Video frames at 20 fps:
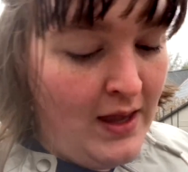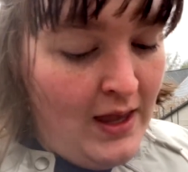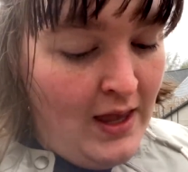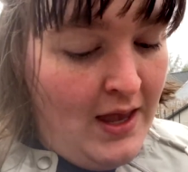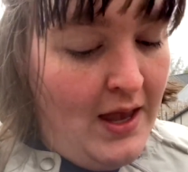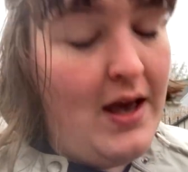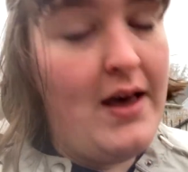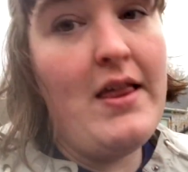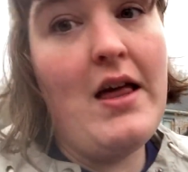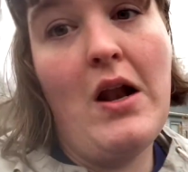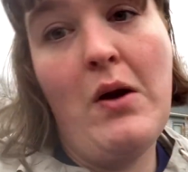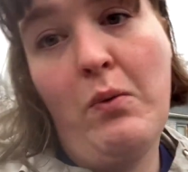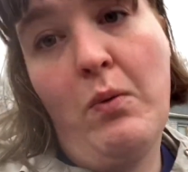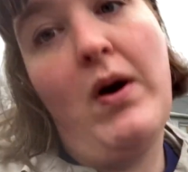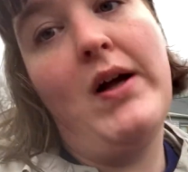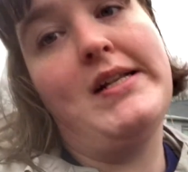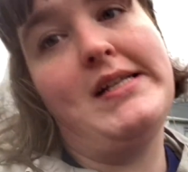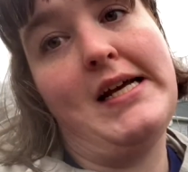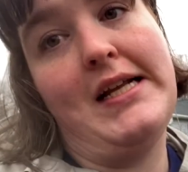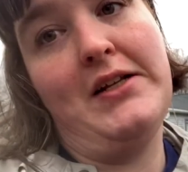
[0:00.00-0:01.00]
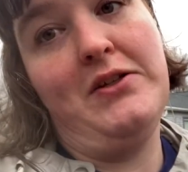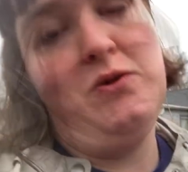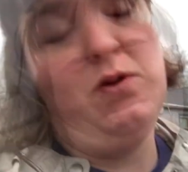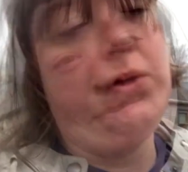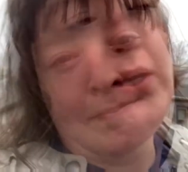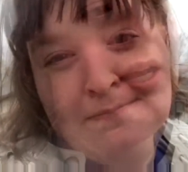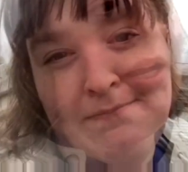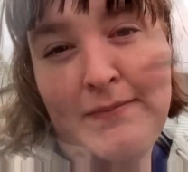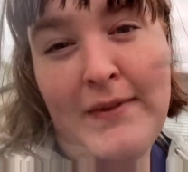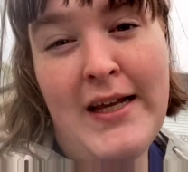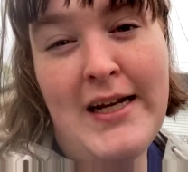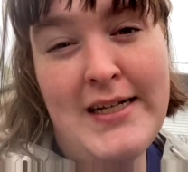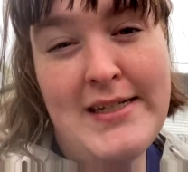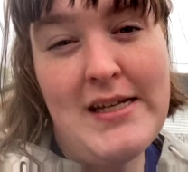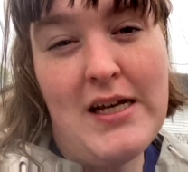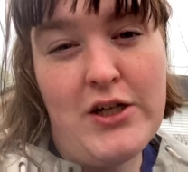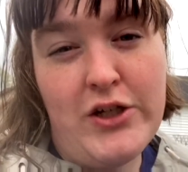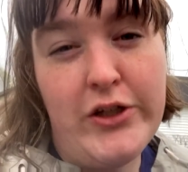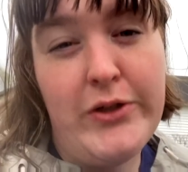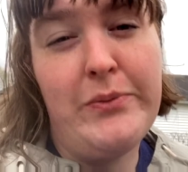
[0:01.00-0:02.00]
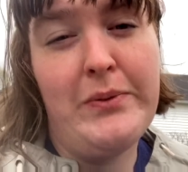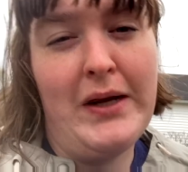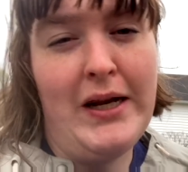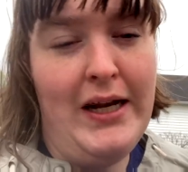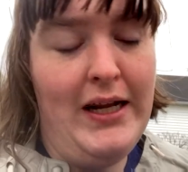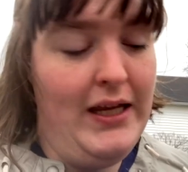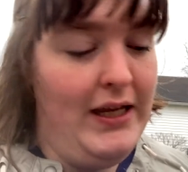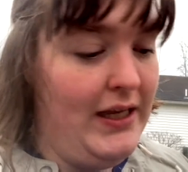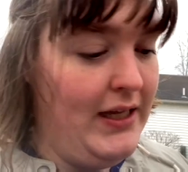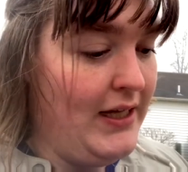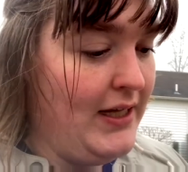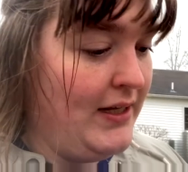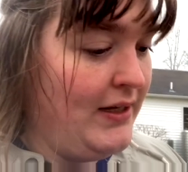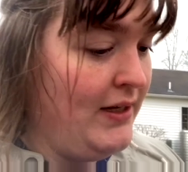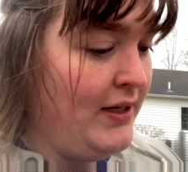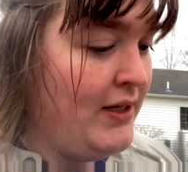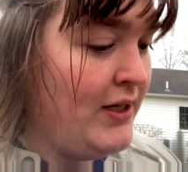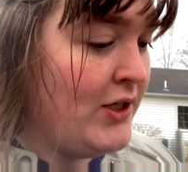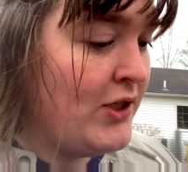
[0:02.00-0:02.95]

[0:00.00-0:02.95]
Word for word: and then one dinosaur kale. It is actually raining again.